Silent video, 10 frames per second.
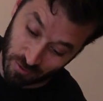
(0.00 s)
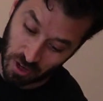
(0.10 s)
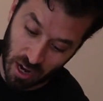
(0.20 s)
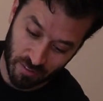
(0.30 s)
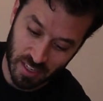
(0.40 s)

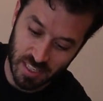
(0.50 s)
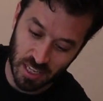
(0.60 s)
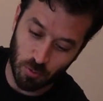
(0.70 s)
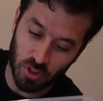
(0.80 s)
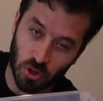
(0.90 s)

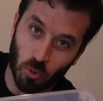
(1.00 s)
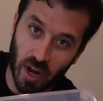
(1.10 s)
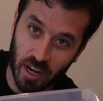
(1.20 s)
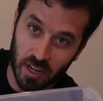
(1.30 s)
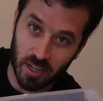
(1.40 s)
obviously with the
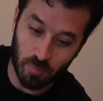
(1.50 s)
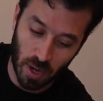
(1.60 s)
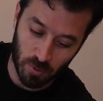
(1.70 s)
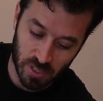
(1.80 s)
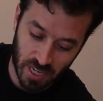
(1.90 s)
white
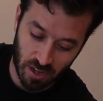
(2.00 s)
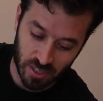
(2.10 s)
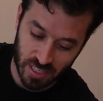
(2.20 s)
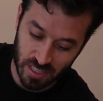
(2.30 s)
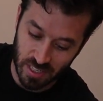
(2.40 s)
paper towel,
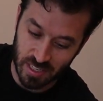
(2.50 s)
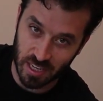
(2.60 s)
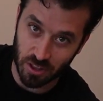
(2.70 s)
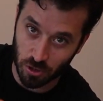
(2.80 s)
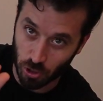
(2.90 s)
it's easy to
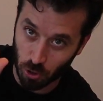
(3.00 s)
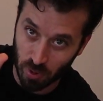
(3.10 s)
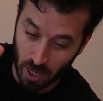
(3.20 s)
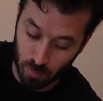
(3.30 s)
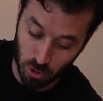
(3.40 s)
see their little
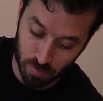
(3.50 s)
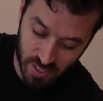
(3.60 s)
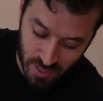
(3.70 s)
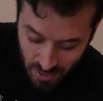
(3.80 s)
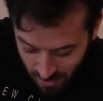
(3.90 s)
black poops.